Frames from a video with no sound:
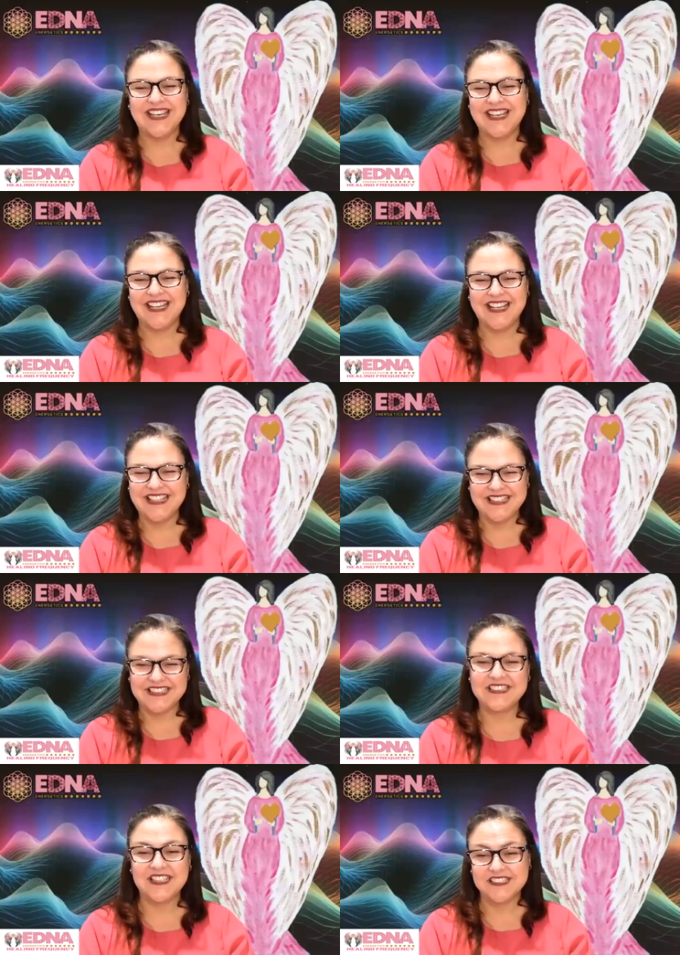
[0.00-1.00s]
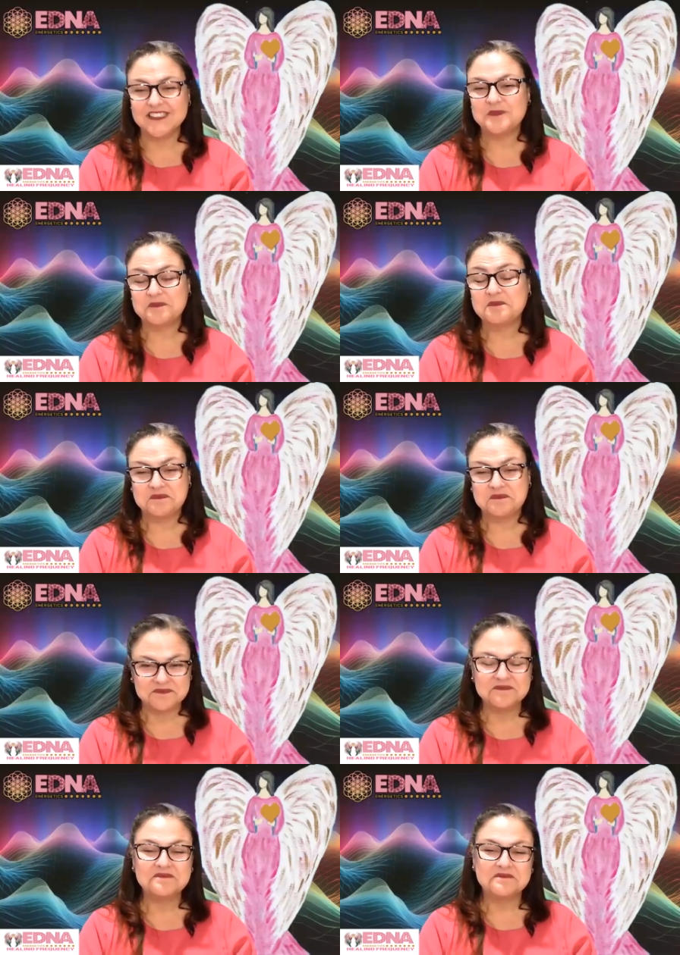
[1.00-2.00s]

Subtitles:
It just appeared in the paint when the paint dried. It's